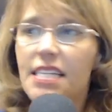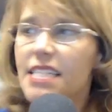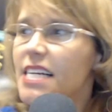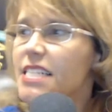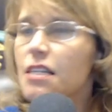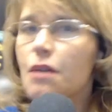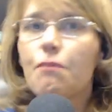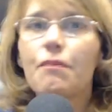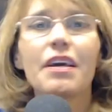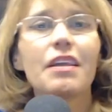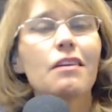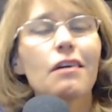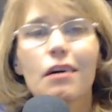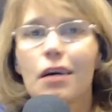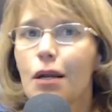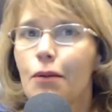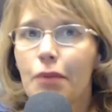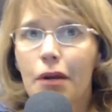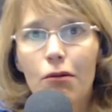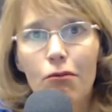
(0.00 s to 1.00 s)
It doesn't mean they're
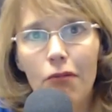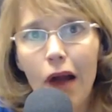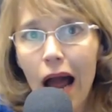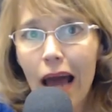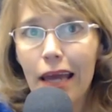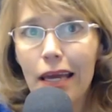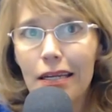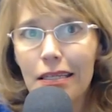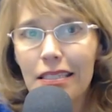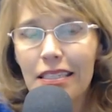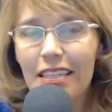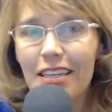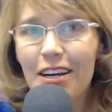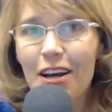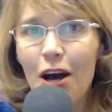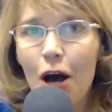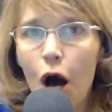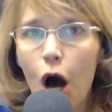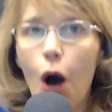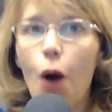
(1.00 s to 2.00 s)
going to be right,
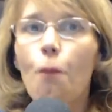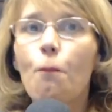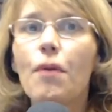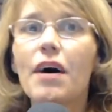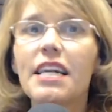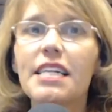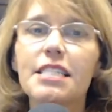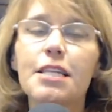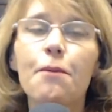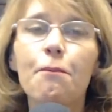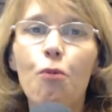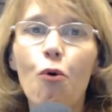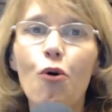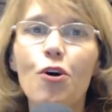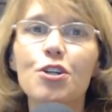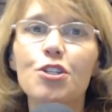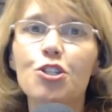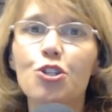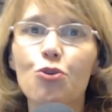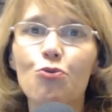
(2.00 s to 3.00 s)
but it's
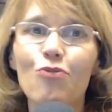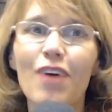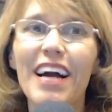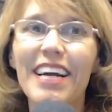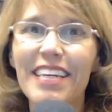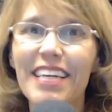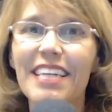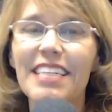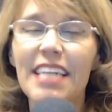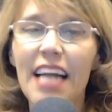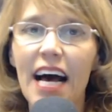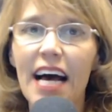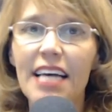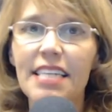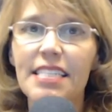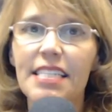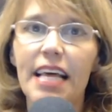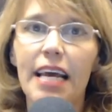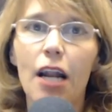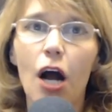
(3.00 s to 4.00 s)
important to
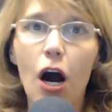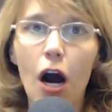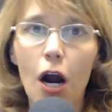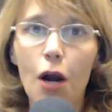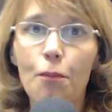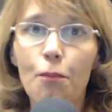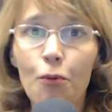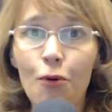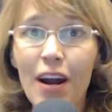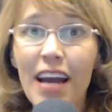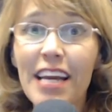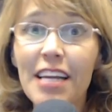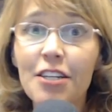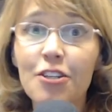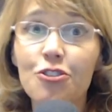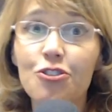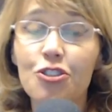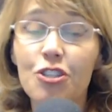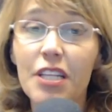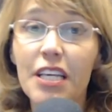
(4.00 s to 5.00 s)
recognize that our
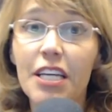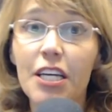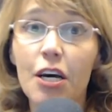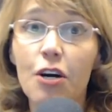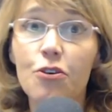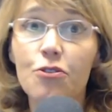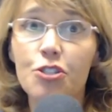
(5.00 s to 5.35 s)
brain usually